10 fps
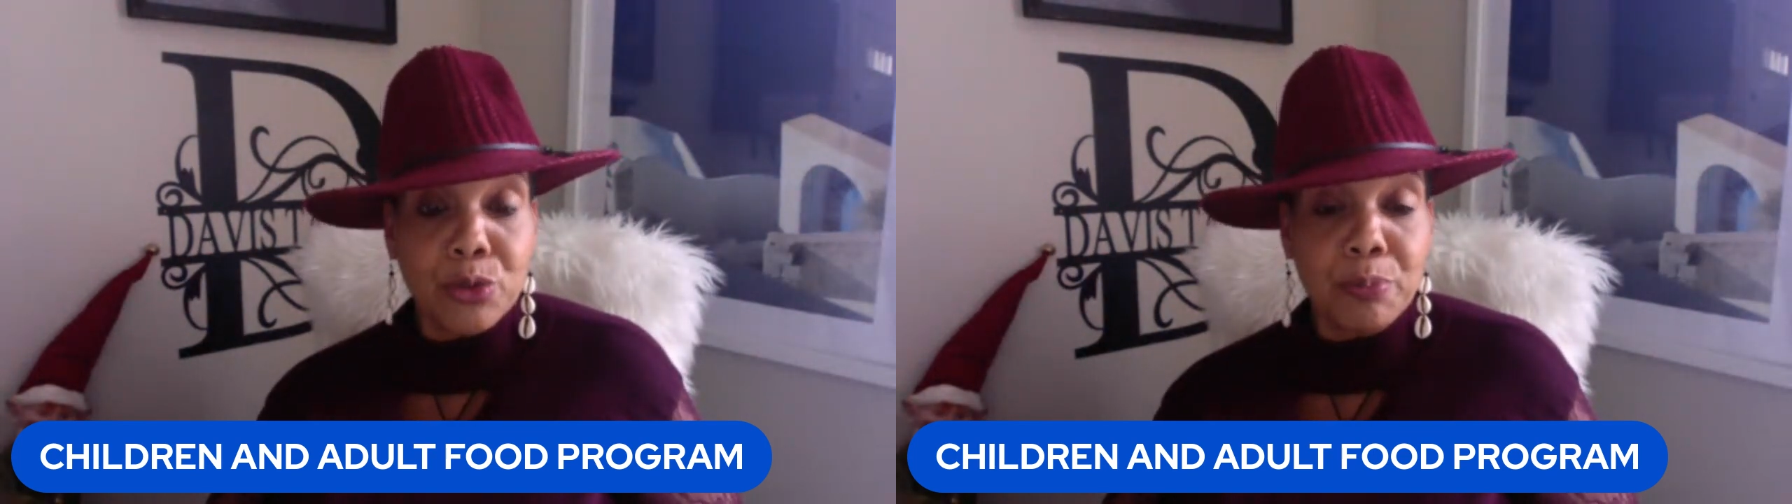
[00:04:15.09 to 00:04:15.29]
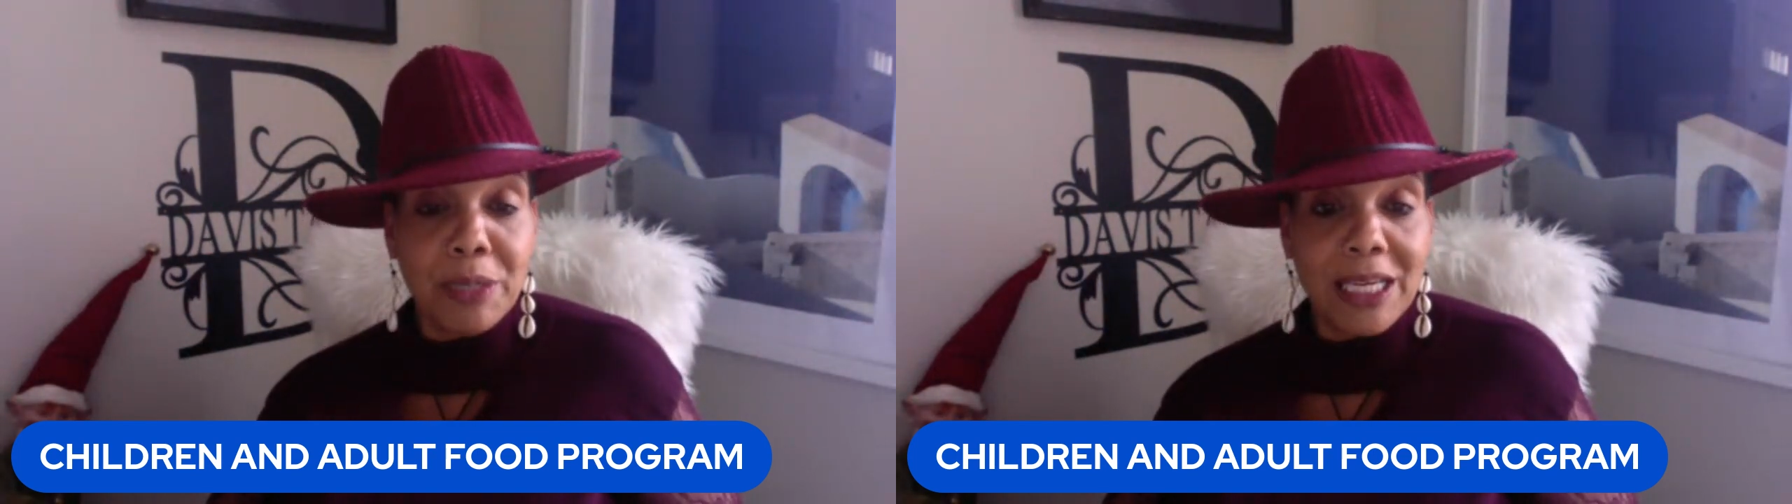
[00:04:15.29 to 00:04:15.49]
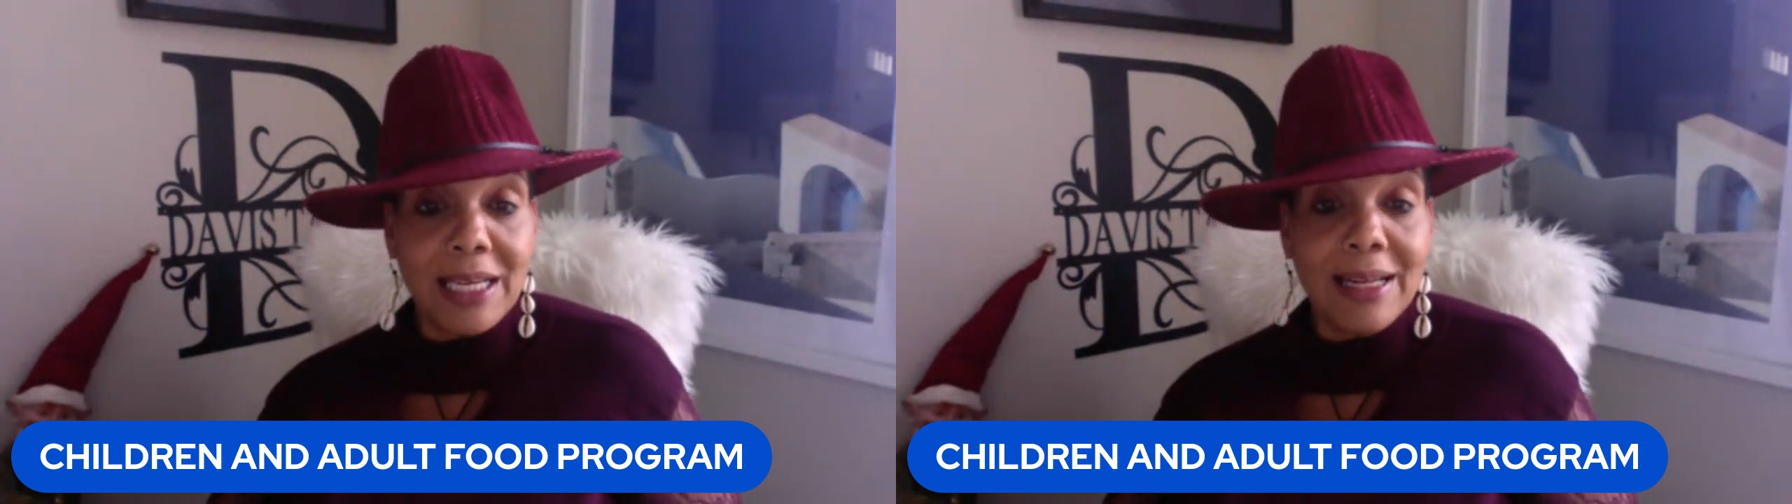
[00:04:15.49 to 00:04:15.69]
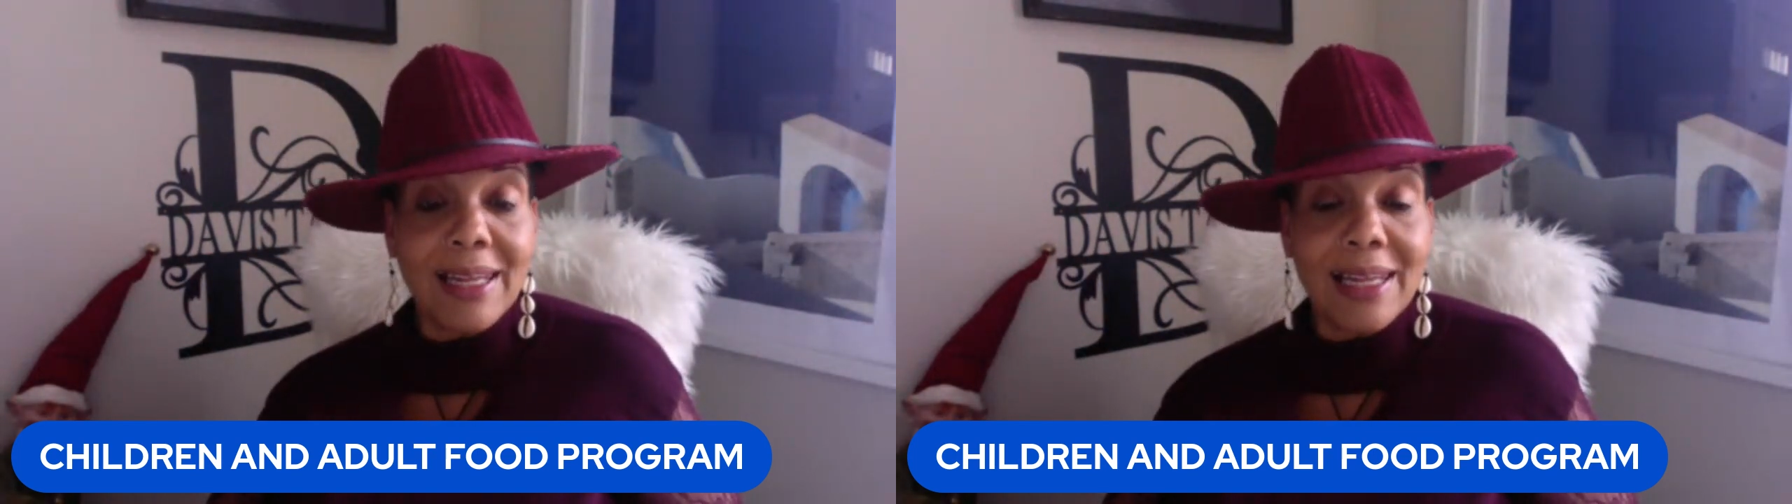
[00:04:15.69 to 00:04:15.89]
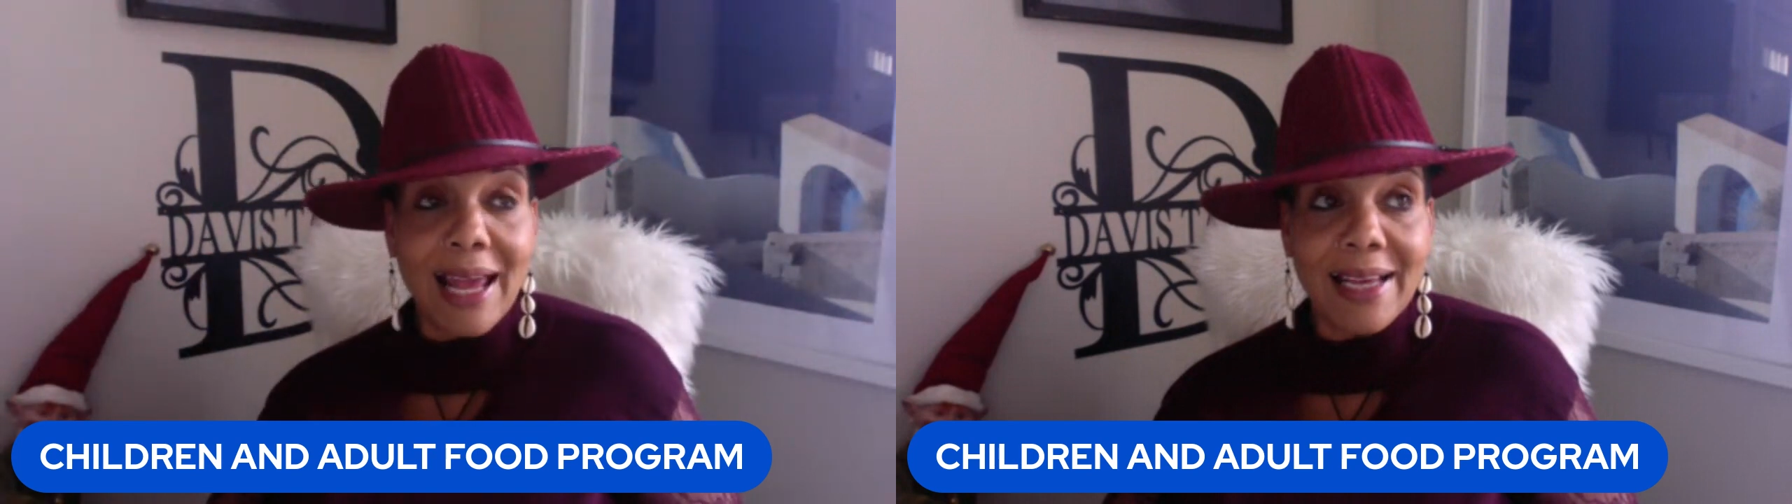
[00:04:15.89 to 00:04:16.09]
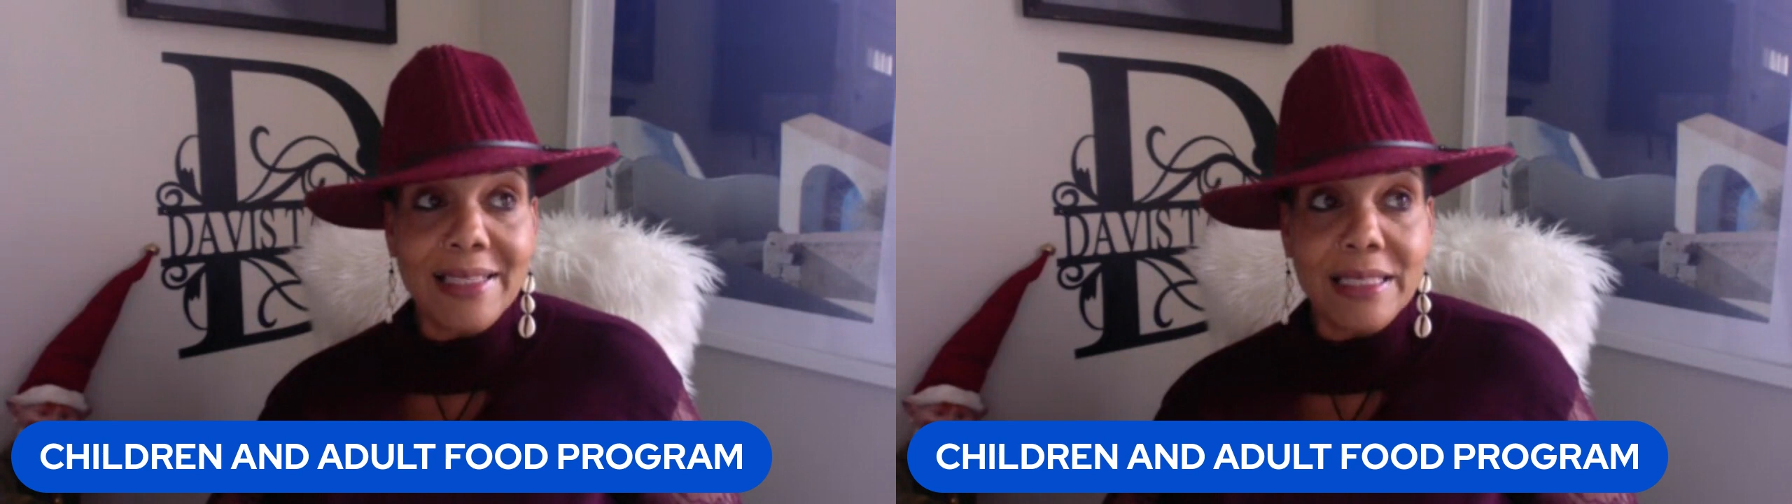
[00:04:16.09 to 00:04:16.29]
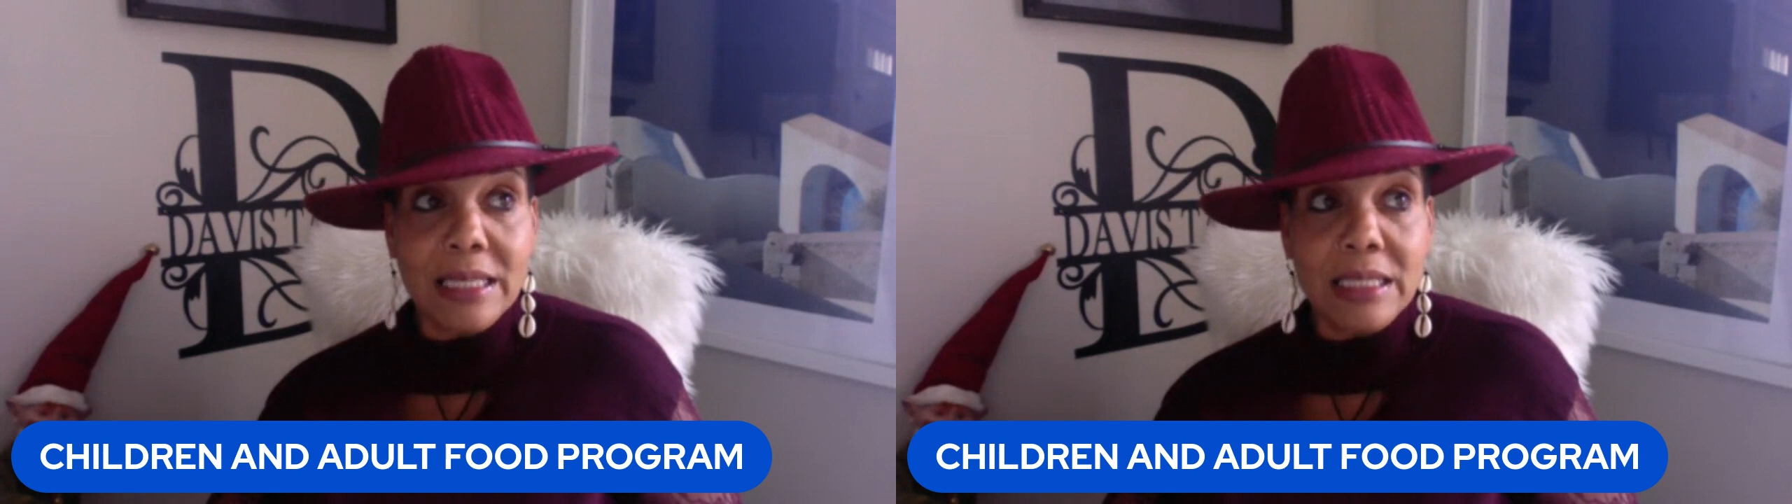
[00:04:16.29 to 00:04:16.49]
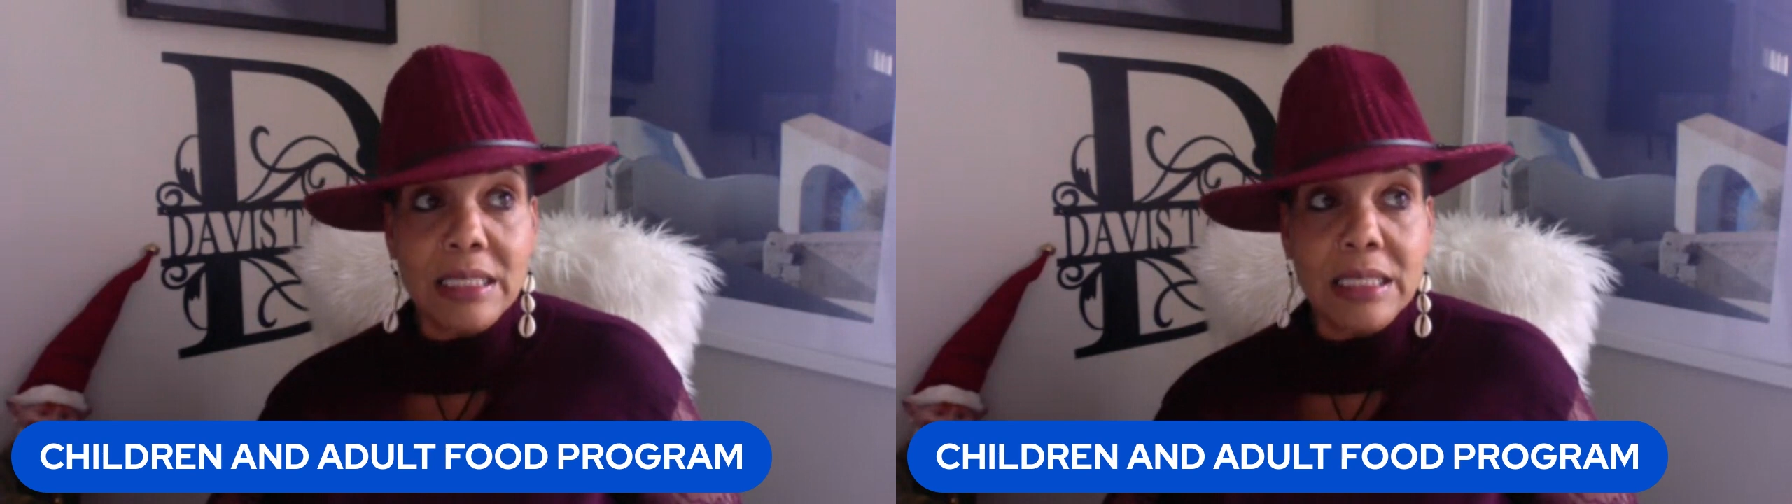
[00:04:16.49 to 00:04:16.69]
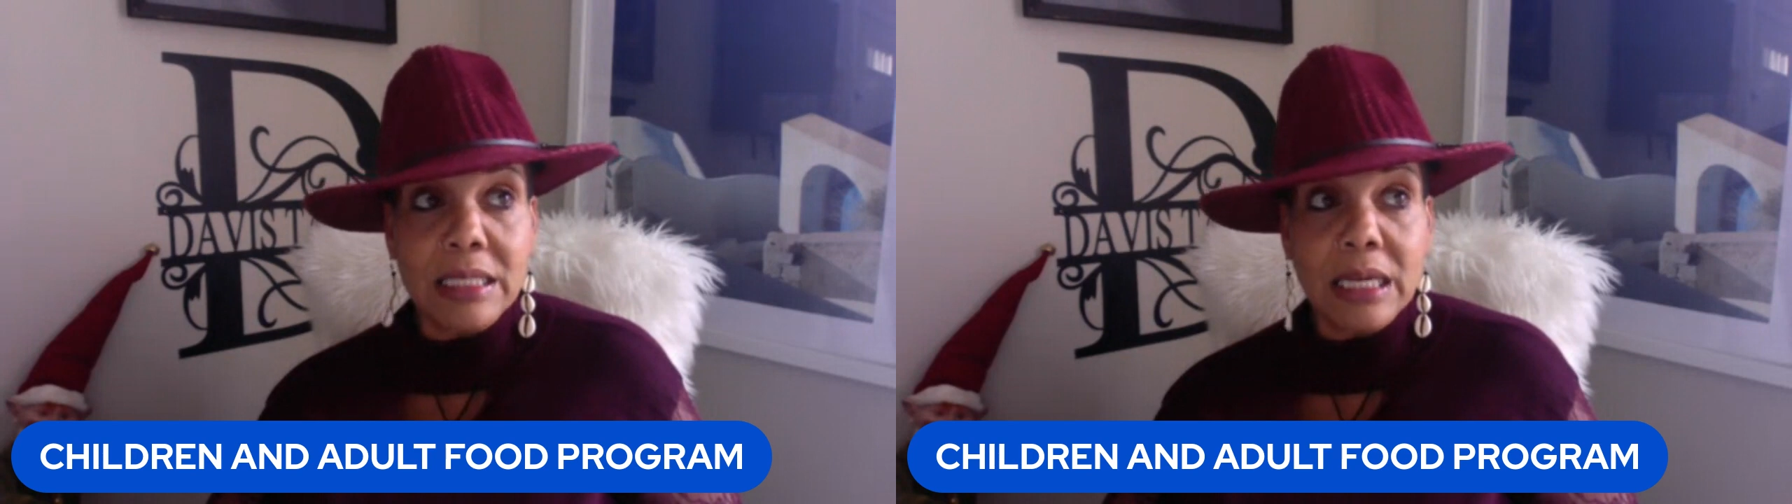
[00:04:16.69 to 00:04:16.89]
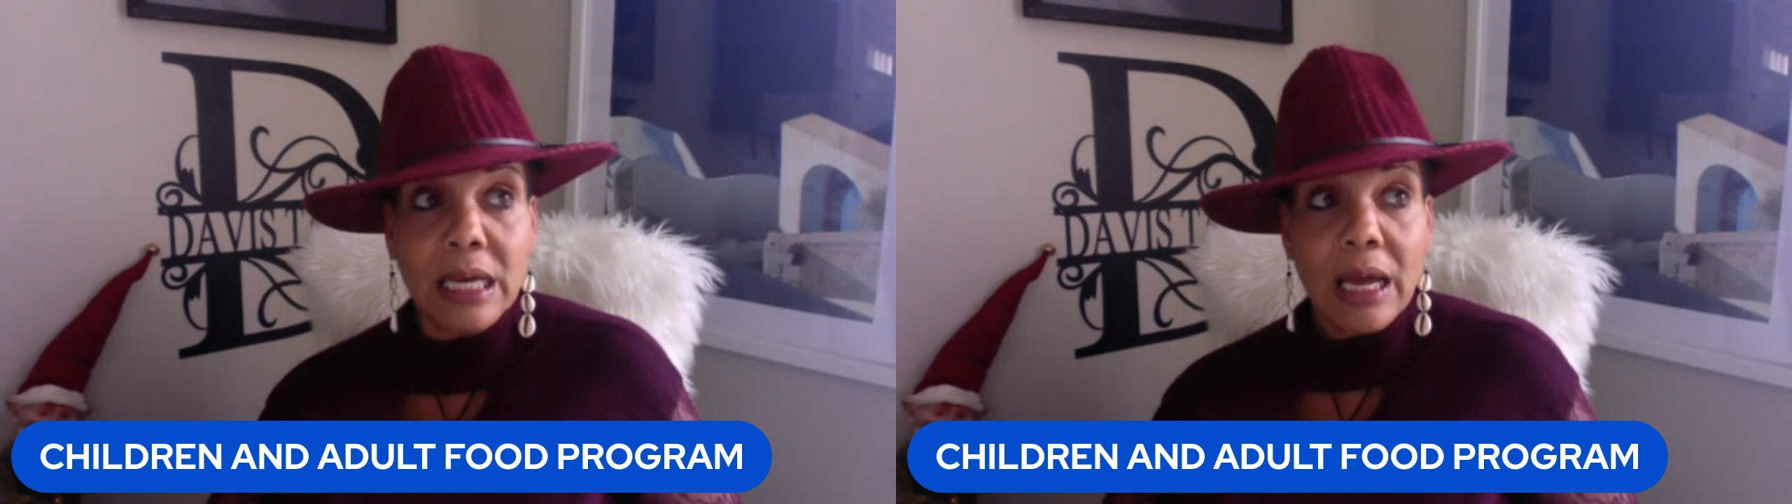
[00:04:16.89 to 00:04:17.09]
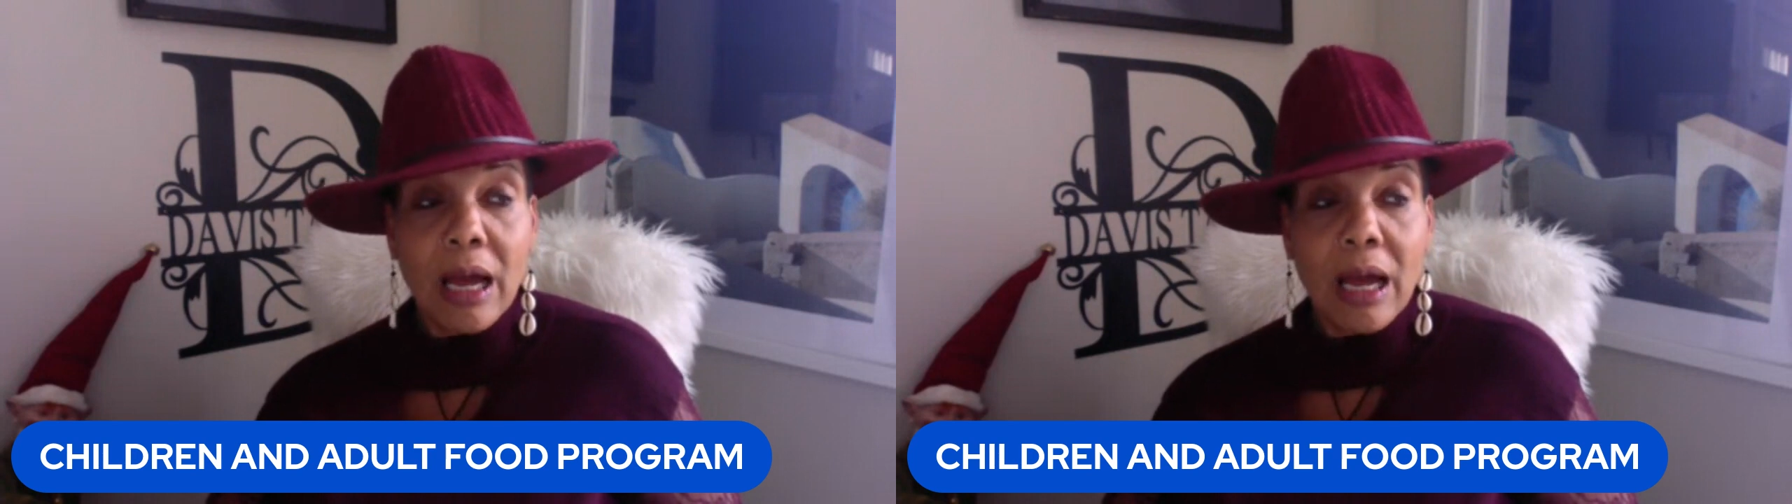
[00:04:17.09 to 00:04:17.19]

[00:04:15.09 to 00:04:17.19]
to be licensed.